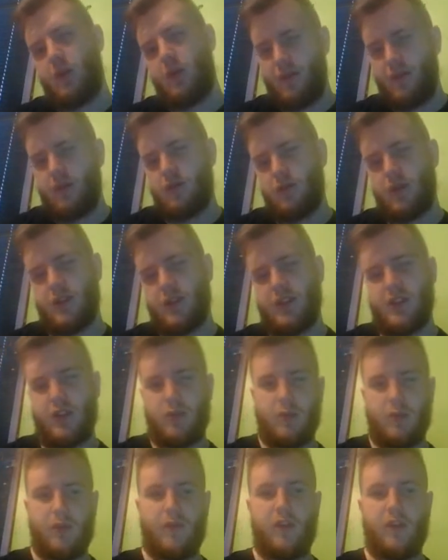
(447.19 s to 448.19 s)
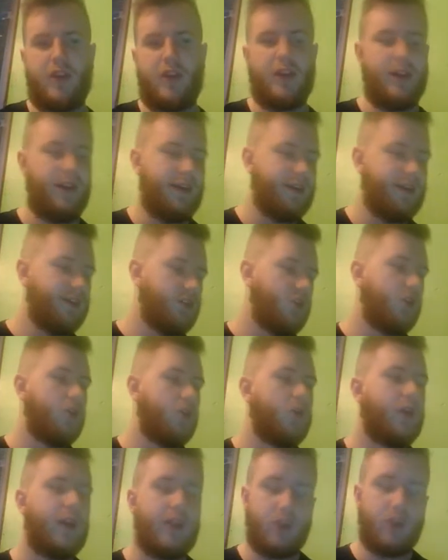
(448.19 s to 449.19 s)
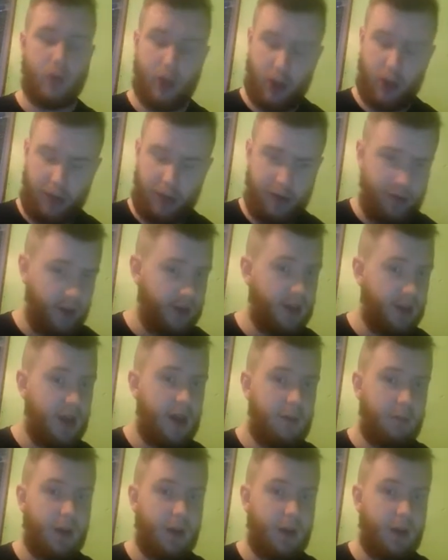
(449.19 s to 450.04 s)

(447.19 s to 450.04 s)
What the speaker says: Weavile's weak to steel, but we've got the Gallade, it's got low kick, so it should be fine.